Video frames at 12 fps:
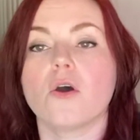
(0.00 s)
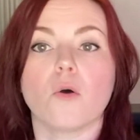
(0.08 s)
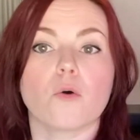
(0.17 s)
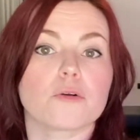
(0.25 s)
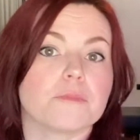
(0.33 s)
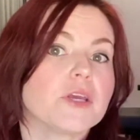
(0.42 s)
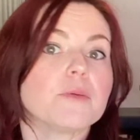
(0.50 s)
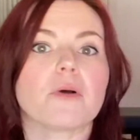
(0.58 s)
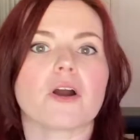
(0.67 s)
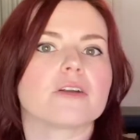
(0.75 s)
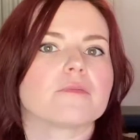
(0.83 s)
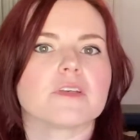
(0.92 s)
or be a
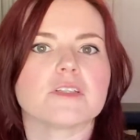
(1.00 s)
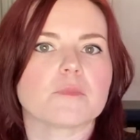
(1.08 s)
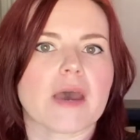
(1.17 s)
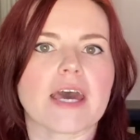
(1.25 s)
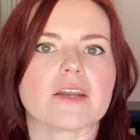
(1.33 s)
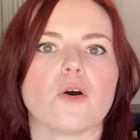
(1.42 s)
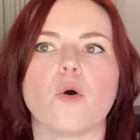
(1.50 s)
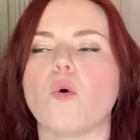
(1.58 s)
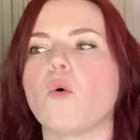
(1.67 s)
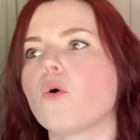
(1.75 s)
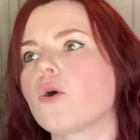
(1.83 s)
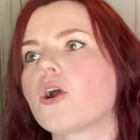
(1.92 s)
part of this panel,
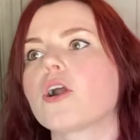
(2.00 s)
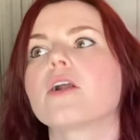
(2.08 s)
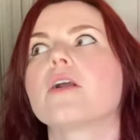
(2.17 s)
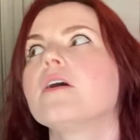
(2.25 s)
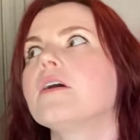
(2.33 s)
or